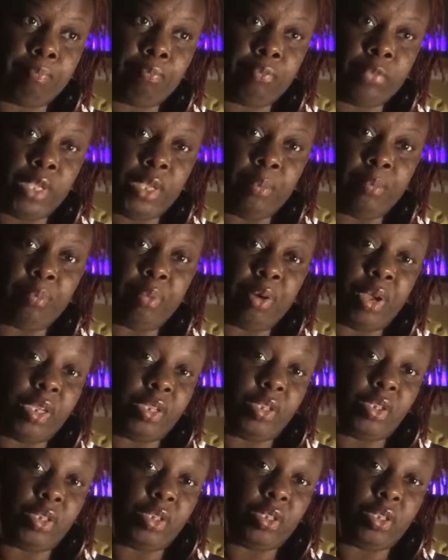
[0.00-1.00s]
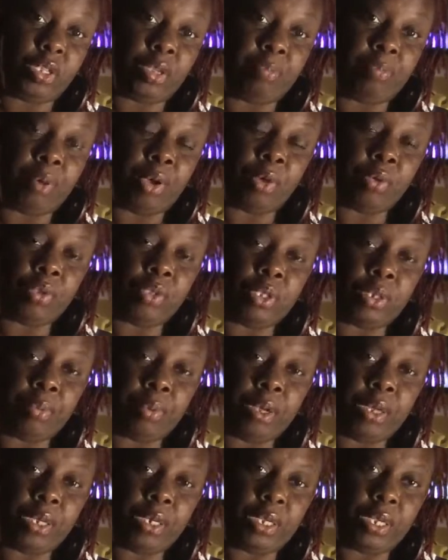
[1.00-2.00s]
impressions imposed
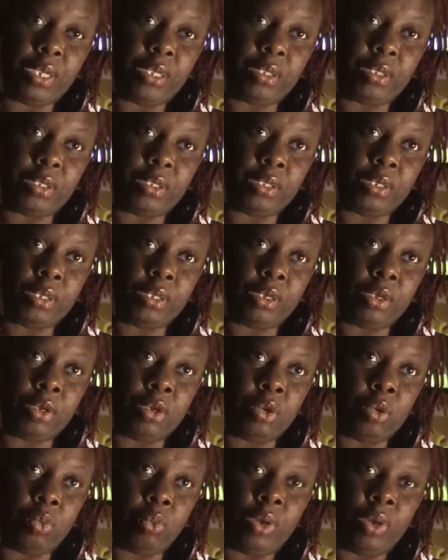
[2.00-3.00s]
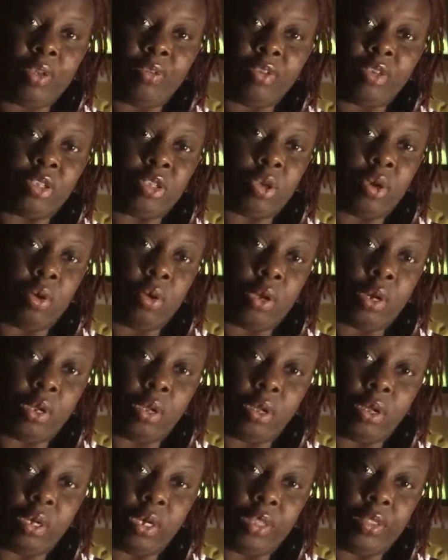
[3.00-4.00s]
upon us. Whatever's going
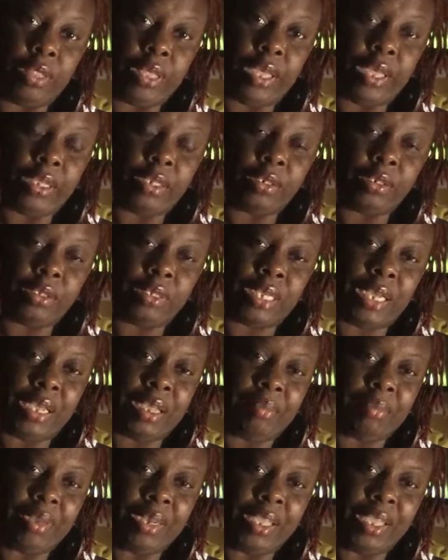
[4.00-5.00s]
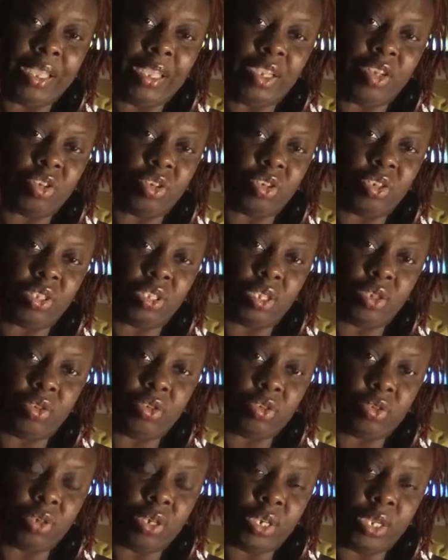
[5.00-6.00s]
on in that time and age or
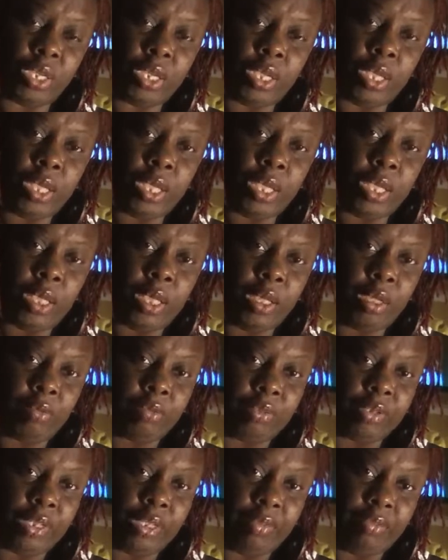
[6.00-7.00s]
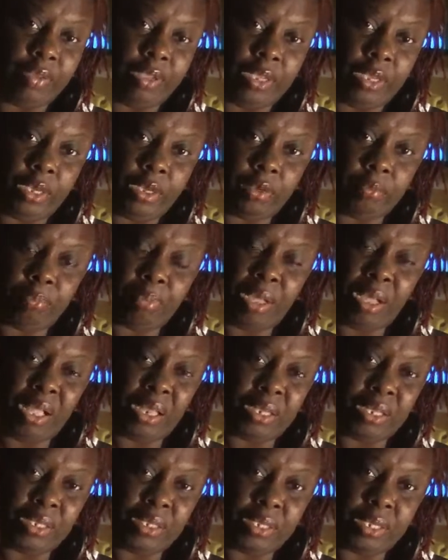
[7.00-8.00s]
century of living,
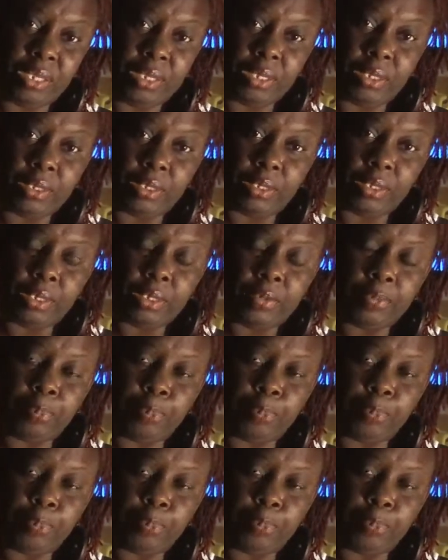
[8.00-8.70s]
politics, and